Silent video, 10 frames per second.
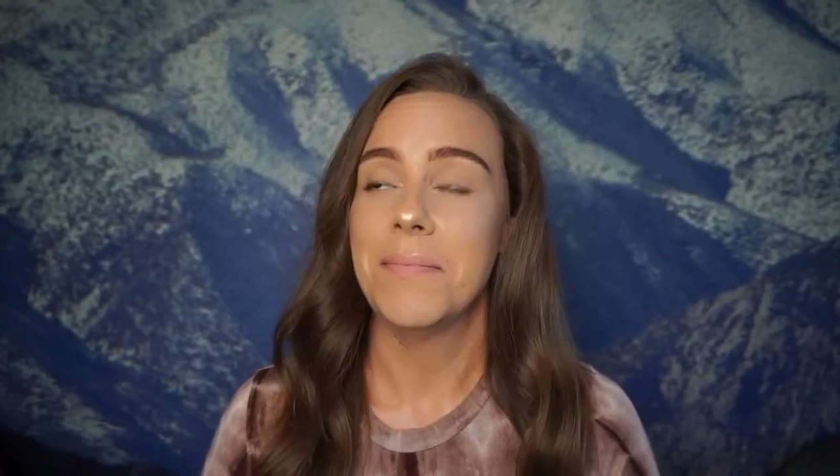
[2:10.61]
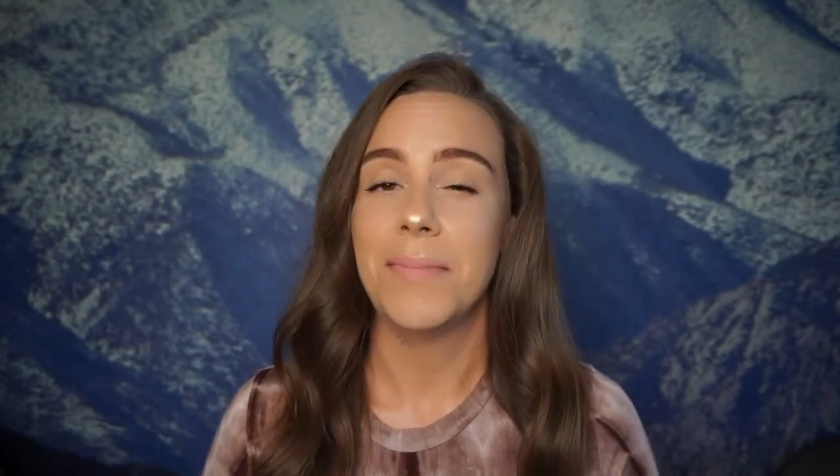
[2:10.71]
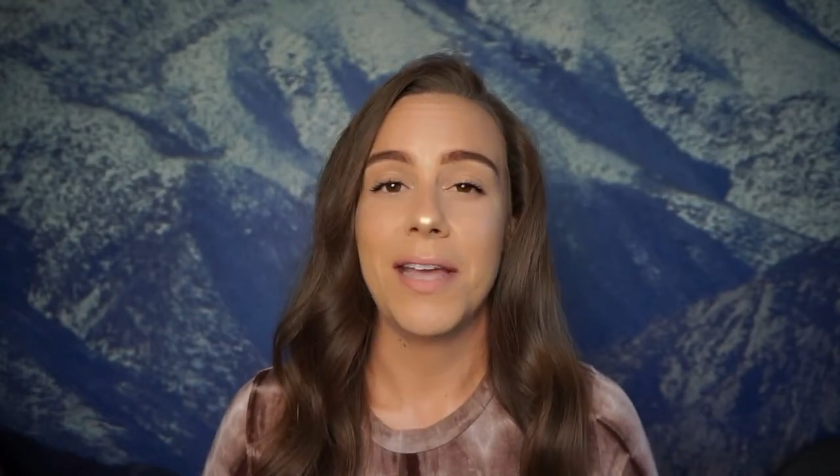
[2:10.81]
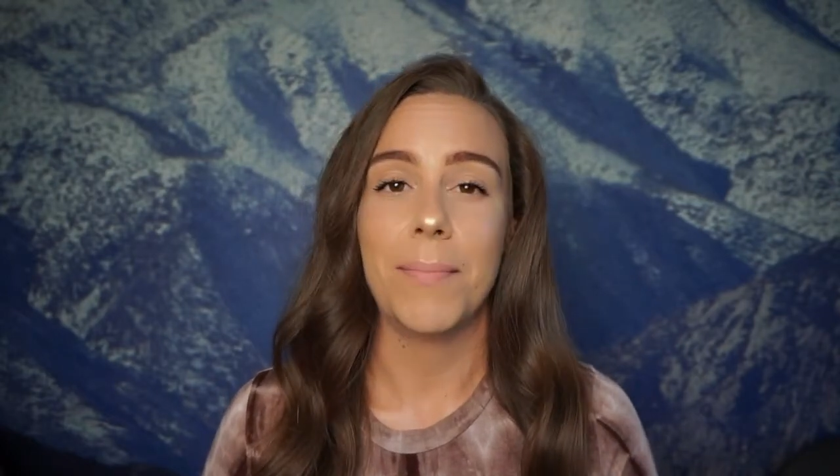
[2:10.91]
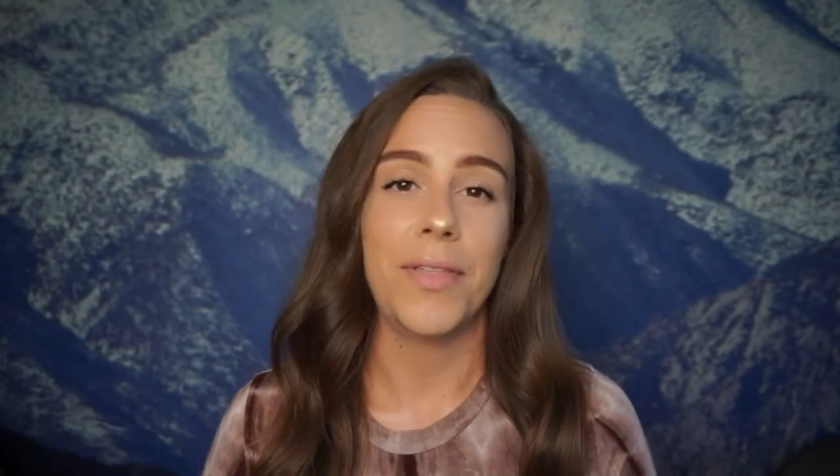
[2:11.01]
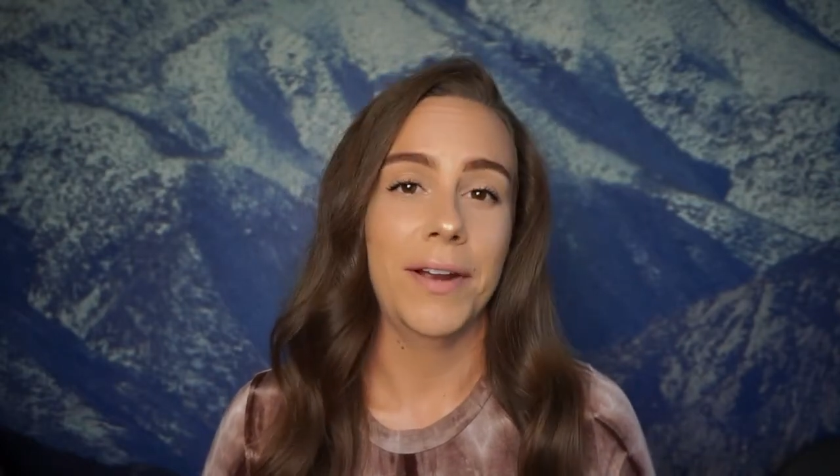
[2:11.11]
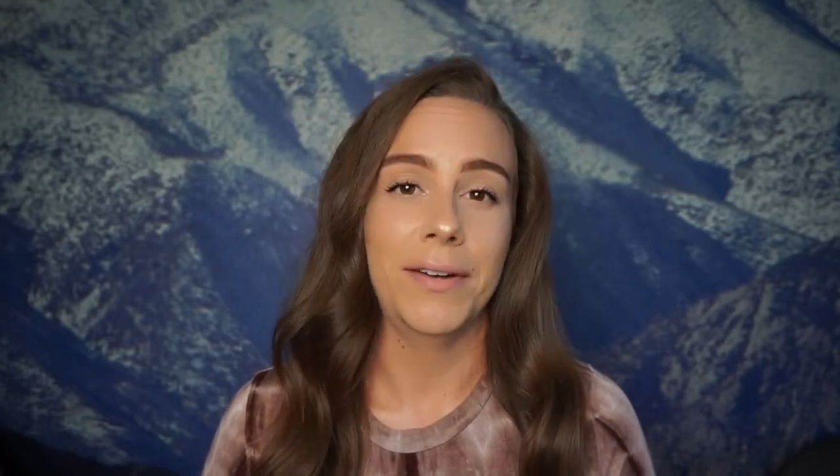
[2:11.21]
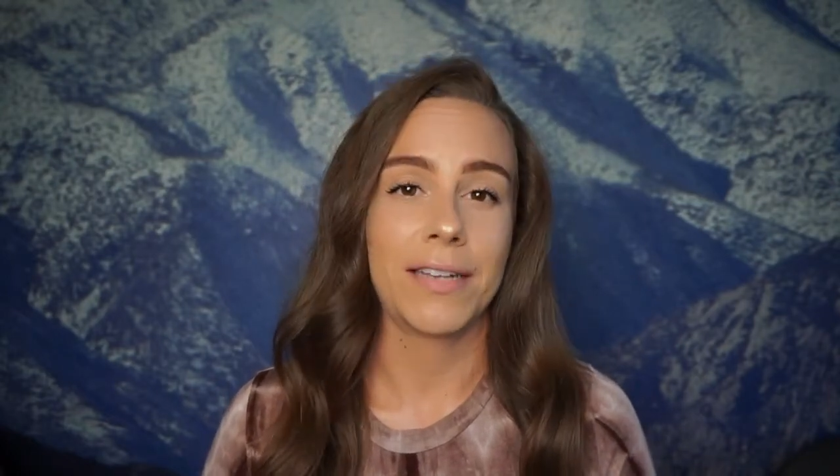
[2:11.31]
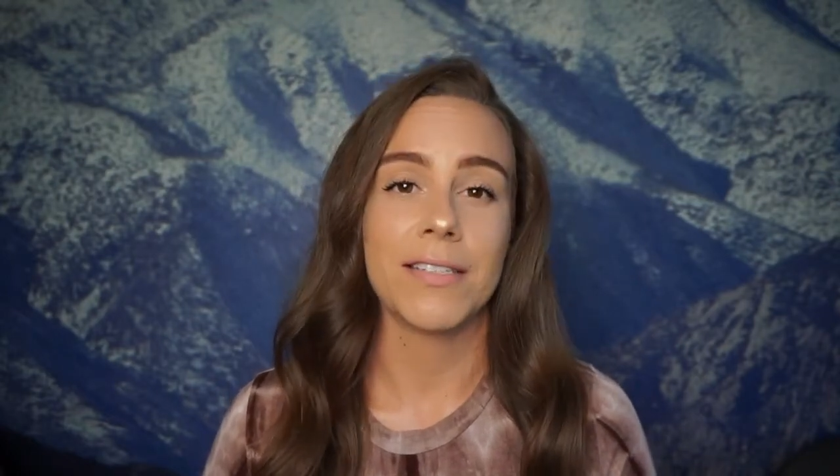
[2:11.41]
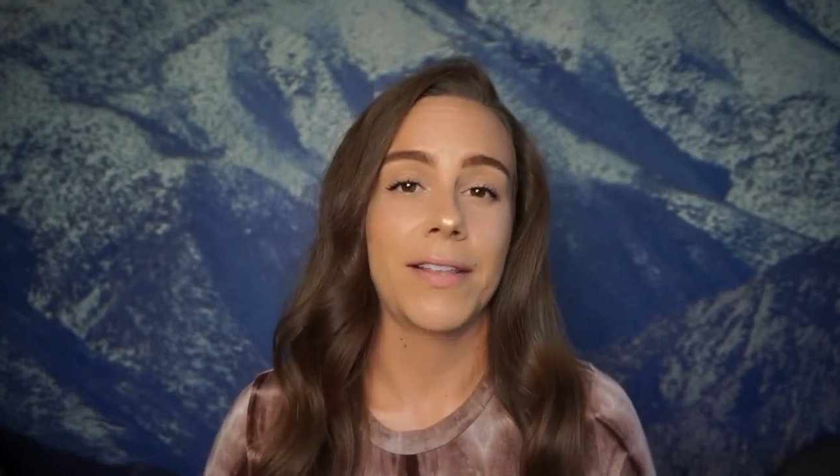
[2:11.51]
be up there
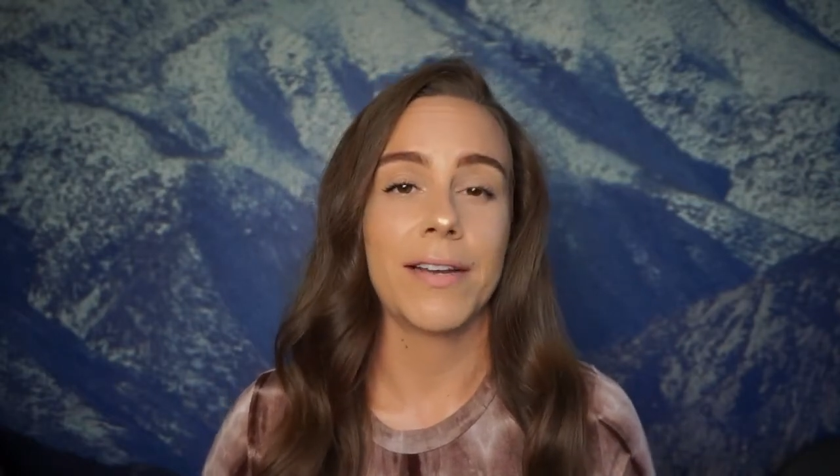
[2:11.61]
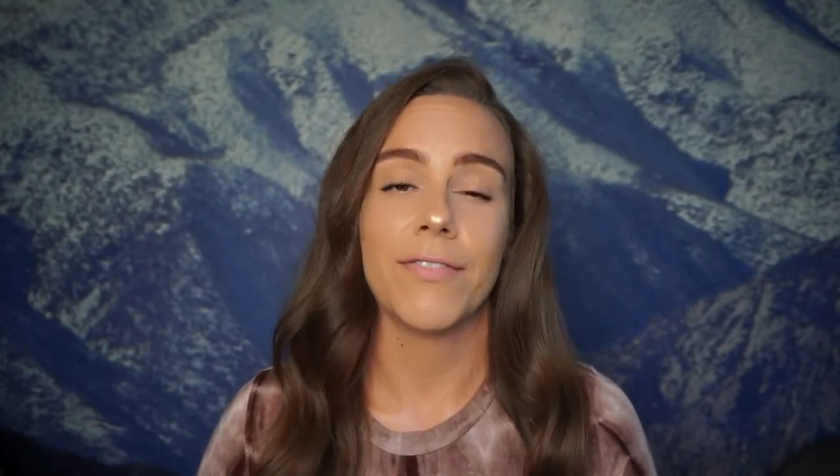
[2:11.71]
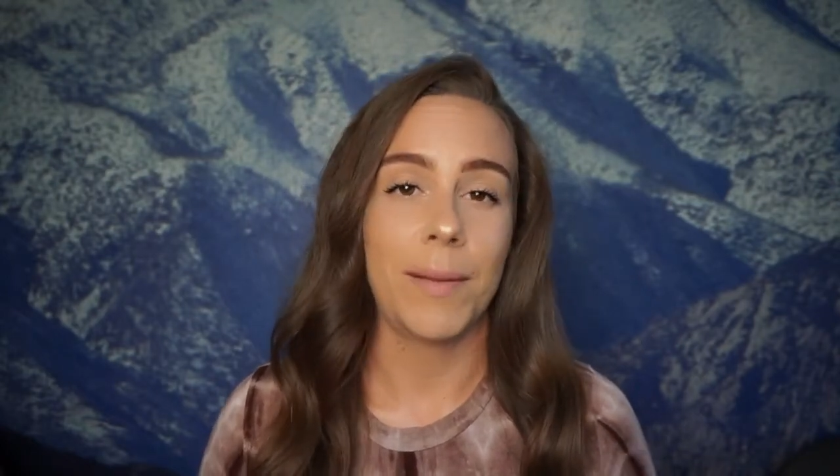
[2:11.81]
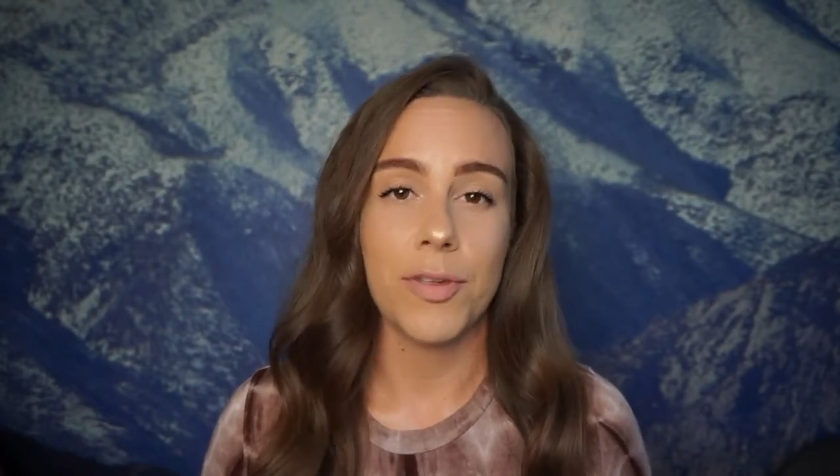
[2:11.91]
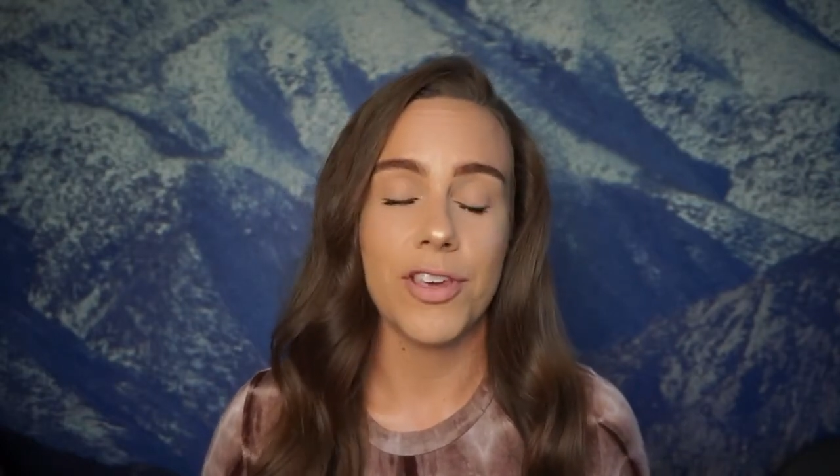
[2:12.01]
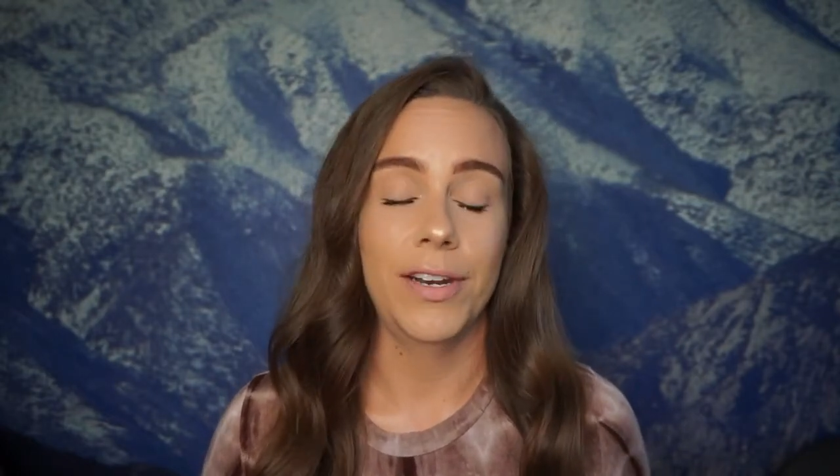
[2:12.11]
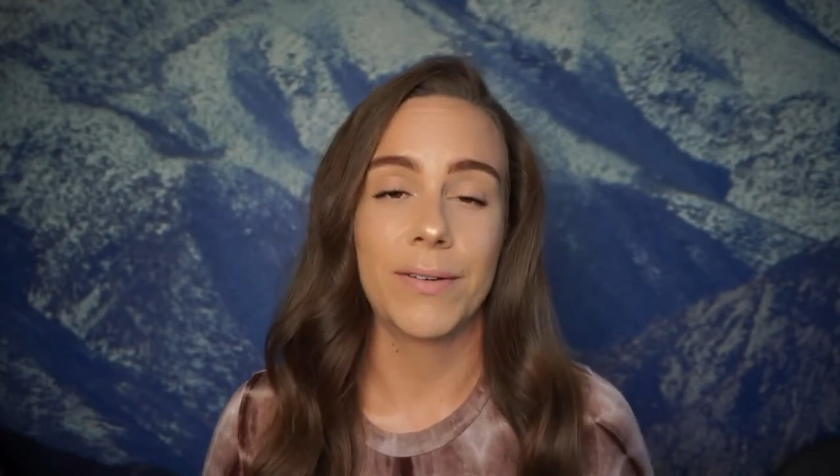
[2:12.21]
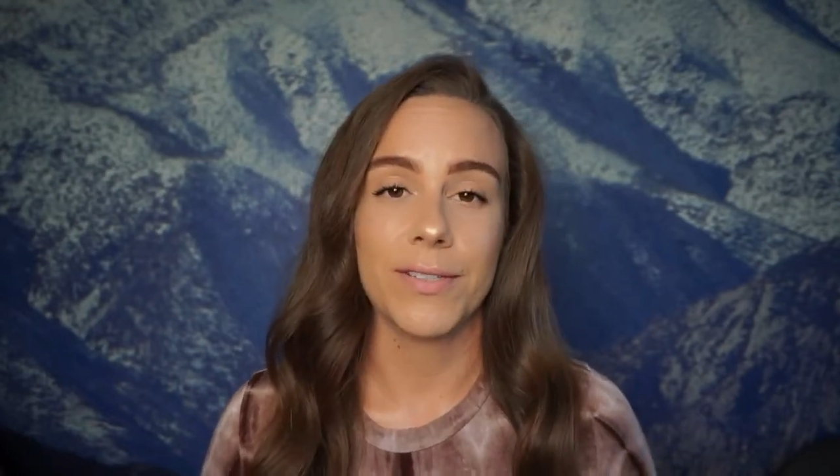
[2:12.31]
next to like a Frappuccino.